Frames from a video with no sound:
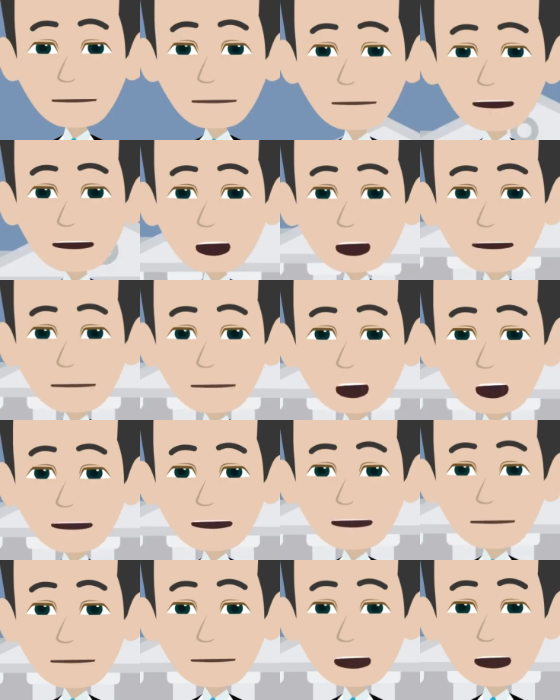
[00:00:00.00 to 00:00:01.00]
much like
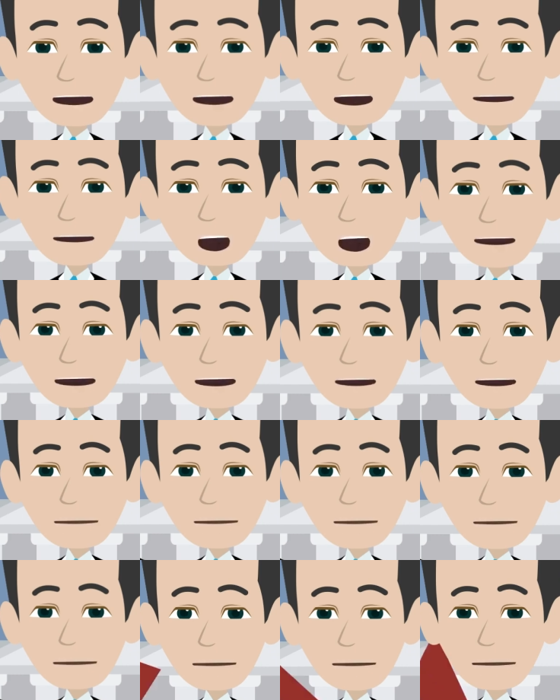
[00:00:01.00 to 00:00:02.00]
a stone's ripple,
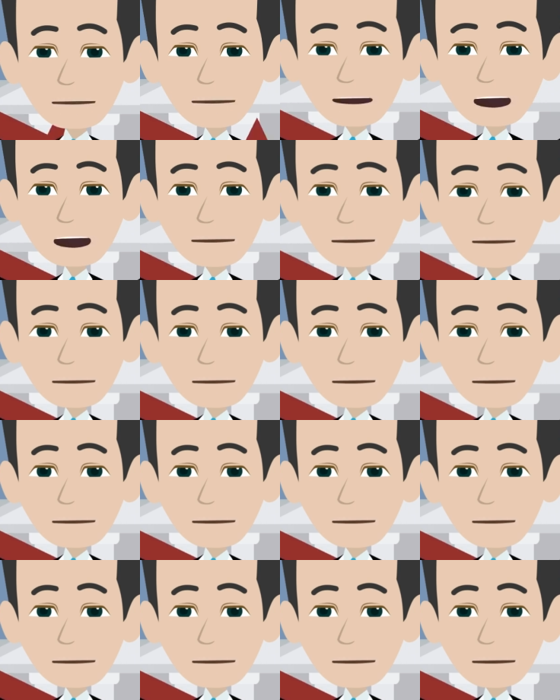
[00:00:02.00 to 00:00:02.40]
these